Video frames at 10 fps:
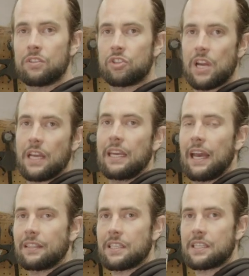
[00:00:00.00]
So
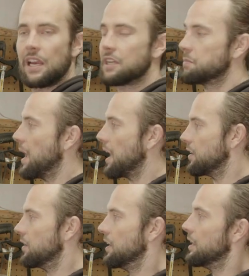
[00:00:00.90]
checking out the CIGS
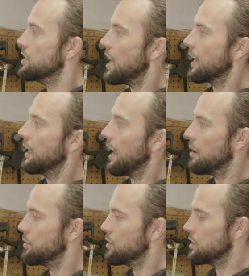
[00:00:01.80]
panel, checking
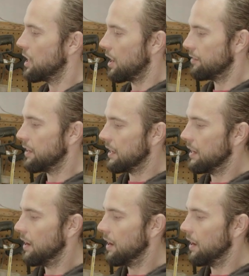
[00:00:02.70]
out BougeRV.